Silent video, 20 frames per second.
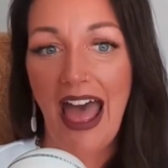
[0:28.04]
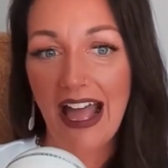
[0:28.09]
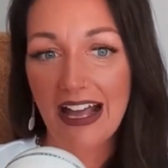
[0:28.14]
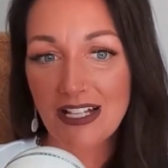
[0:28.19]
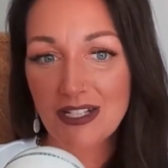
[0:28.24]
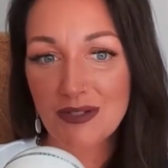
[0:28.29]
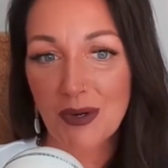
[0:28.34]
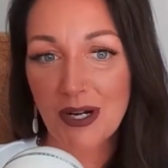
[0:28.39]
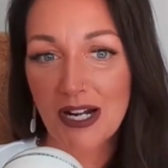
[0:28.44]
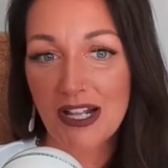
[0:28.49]

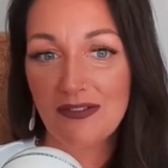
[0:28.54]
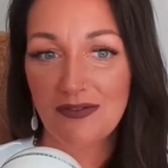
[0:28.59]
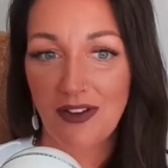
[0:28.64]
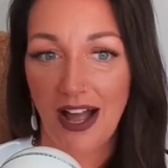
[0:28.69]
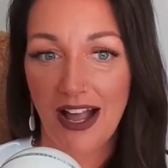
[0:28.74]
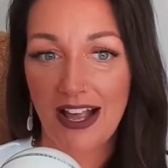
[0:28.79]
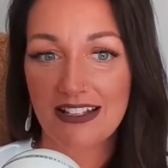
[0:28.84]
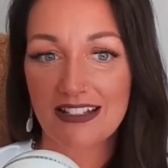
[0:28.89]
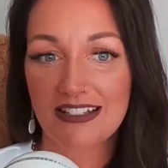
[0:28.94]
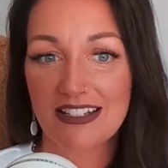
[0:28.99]
expert
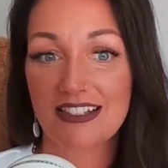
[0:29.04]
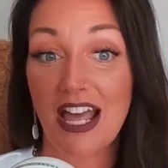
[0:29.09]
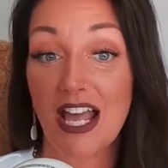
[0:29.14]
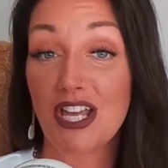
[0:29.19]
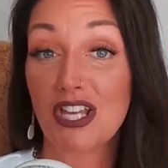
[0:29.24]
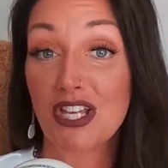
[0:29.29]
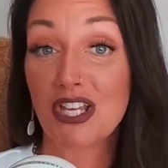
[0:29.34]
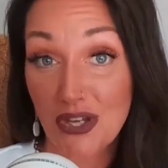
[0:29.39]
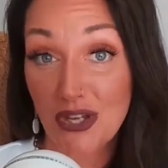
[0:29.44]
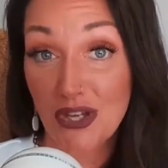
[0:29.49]
advice
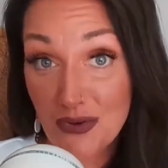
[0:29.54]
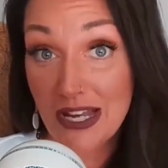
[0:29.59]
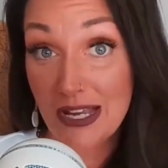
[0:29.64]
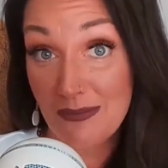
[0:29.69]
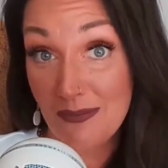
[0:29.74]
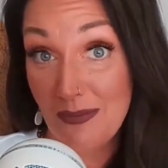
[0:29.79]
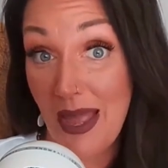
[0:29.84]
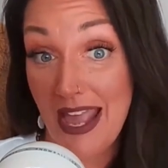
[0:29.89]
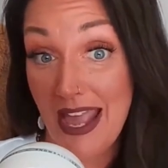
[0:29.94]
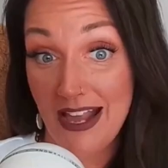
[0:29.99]
that you
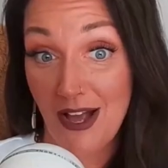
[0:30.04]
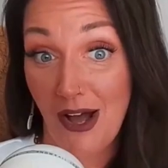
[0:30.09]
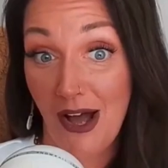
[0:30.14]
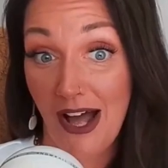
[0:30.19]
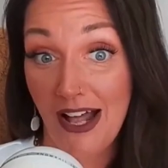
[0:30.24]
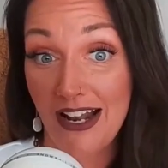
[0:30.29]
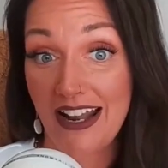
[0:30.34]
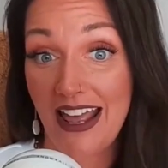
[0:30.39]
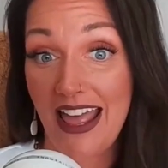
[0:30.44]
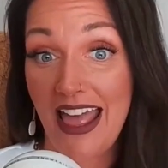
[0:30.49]
can bank
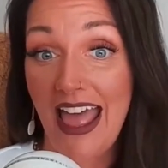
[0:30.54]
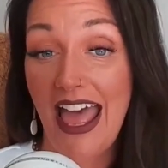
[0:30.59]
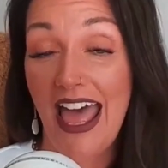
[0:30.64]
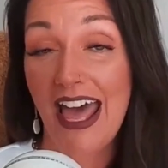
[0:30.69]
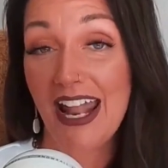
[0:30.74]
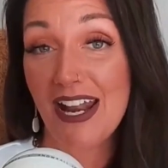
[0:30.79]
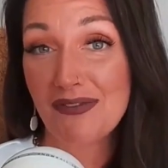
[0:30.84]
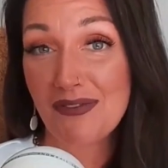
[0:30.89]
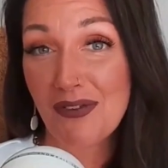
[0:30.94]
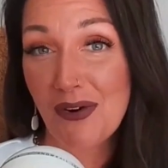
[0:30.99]
on,
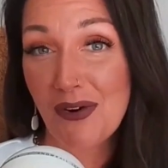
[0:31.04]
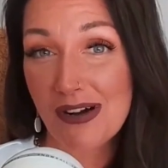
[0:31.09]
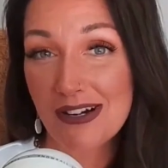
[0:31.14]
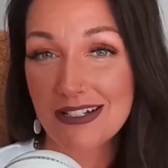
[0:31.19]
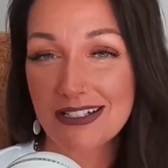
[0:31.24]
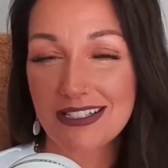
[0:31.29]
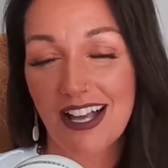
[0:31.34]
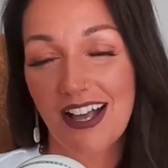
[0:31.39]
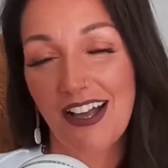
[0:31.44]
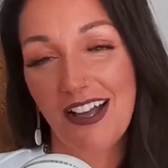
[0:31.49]
and of
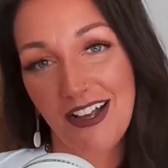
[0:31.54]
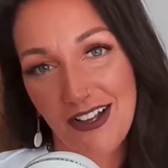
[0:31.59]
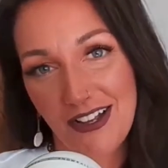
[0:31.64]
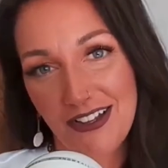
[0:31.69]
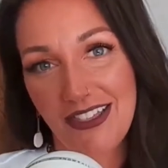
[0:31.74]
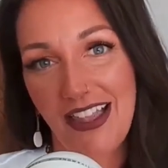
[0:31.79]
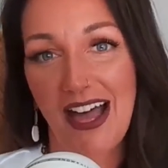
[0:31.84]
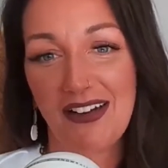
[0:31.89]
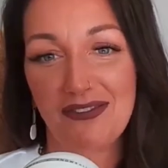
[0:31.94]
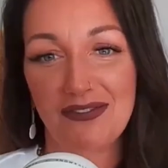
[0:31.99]
course, a
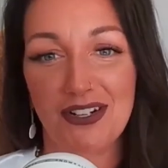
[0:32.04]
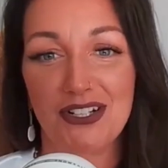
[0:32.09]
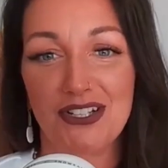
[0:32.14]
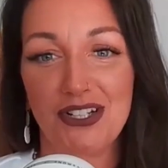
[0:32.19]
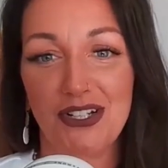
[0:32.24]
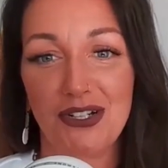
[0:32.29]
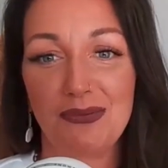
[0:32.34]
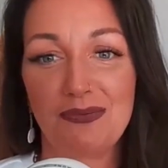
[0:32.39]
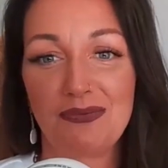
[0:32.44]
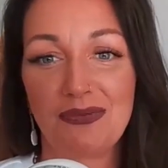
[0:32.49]
good laugh or
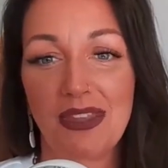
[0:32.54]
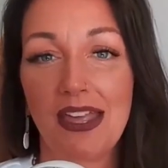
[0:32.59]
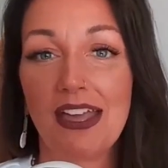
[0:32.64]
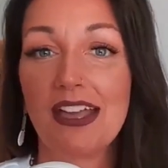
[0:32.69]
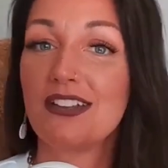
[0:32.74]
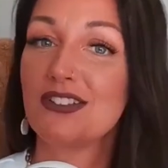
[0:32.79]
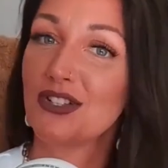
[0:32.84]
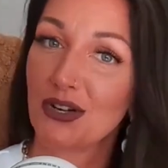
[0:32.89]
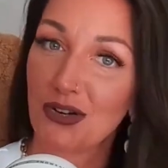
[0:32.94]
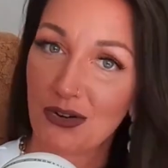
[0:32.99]
two.
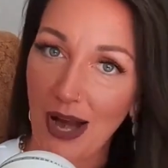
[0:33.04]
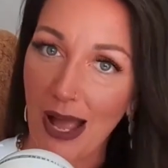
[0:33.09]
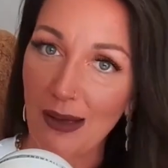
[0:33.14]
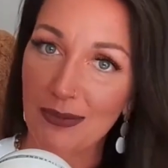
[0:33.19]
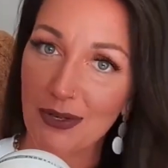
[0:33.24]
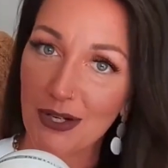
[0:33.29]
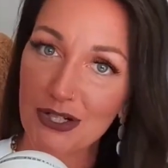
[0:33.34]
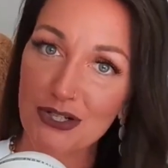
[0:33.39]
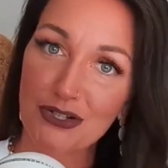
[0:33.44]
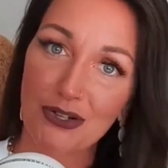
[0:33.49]
So
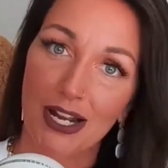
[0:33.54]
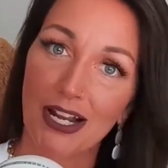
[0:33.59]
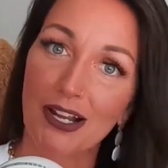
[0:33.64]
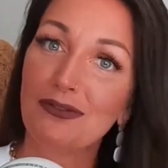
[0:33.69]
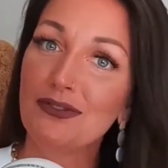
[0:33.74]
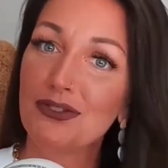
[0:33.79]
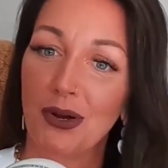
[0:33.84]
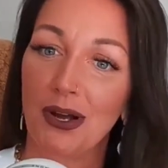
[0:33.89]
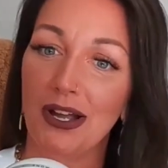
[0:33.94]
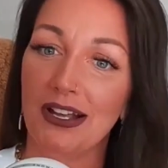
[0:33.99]
grab your drink
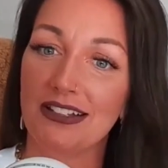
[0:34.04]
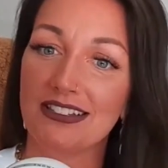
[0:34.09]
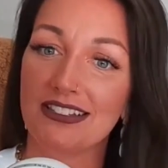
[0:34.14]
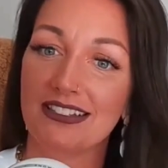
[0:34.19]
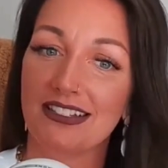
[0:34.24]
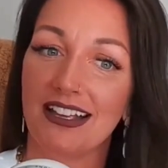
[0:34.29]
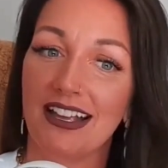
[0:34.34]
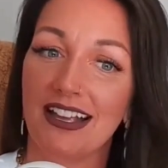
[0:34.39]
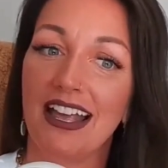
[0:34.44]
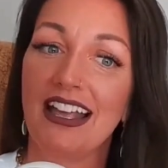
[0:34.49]
of
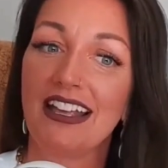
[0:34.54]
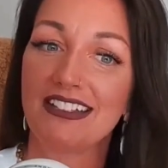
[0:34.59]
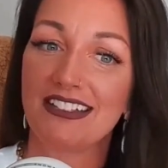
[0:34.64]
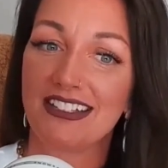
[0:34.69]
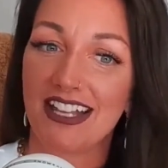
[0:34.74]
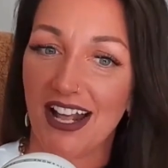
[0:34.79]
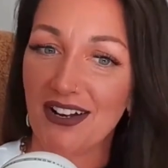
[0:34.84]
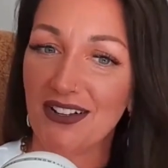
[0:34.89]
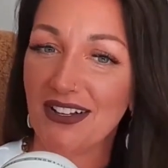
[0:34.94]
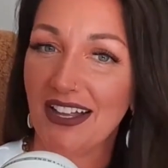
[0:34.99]
choice,
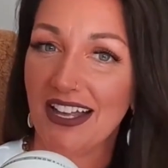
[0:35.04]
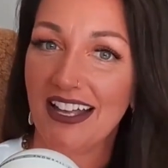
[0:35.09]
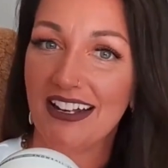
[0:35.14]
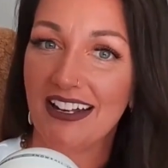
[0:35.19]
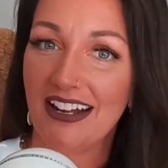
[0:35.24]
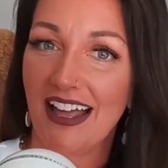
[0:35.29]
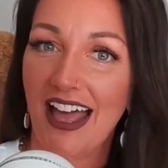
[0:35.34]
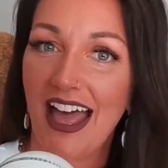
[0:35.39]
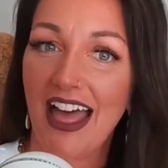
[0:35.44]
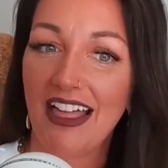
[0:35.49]
settle
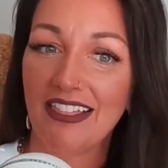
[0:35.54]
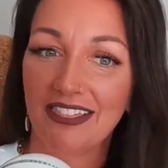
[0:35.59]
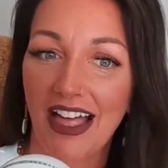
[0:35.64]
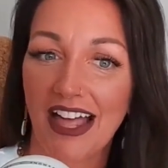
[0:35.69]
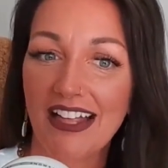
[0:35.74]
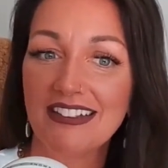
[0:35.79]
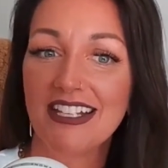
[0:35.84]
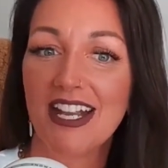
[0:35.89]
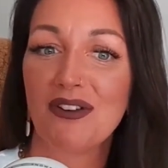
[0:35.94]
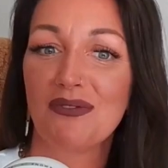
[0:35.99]
in, and
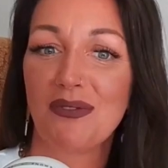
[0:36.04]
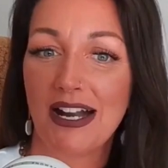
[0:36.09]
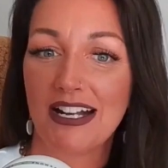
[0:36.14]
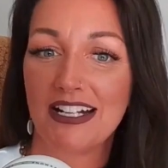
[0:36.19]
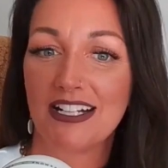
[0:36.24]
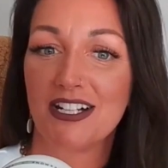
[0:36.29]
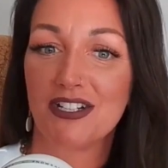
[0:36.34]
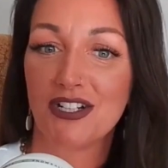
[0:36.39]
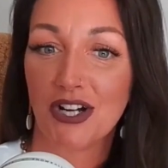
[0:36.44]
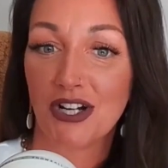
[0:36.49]
let's get
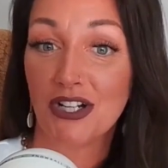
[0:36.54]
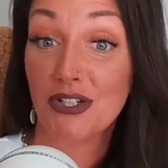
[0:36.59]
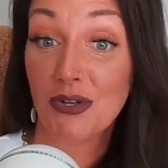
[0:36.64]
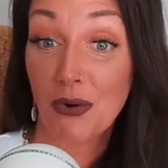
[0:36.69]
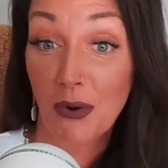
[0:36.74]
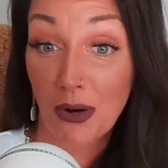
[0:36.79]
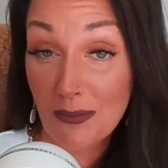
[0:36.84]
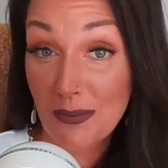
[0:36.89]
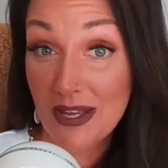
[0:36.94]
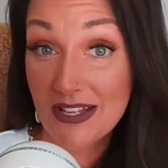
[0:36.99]
ready to turn
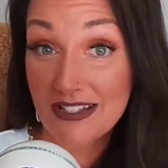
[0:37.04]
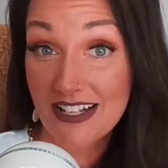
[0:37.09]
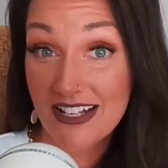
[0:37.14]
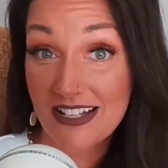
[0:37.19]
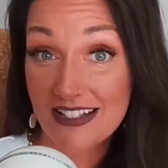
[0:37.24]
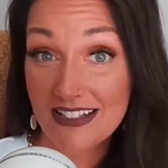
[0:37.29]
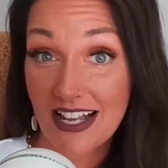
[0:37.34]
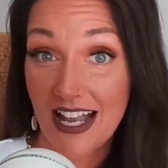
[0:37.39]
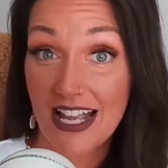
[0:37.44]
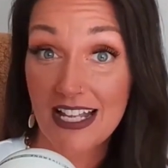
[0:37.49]
your
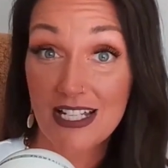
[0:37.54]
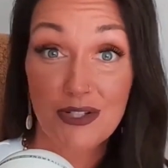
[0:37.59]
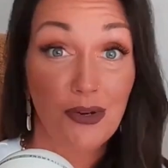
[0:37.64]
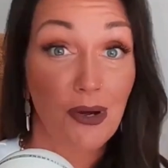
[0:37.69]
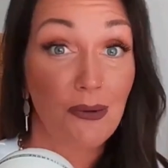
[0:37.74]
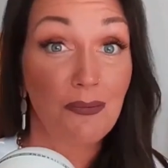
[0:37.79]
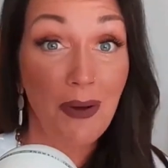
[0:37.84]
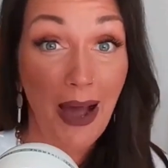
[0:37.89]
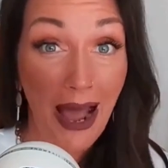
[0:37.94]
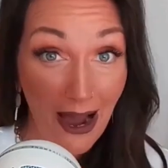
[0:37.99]
business
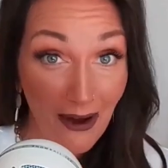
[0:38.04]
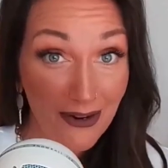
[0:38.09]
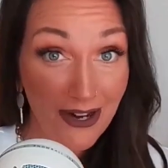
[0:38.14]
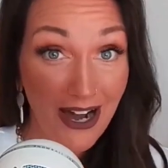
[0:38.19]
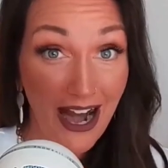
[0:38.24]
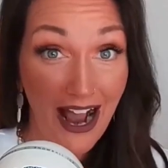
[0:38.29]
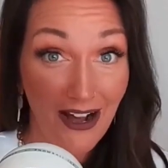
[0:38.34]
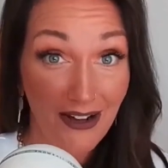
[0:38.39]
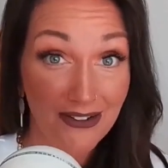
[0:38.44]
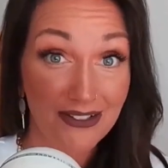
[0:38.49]
into a
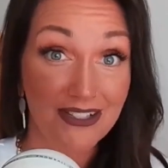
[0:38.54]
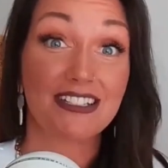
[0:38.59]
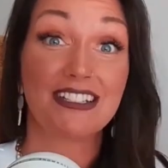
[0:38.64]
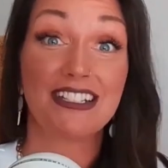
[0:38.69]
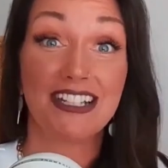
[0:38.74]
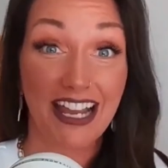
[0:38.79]
powerhouse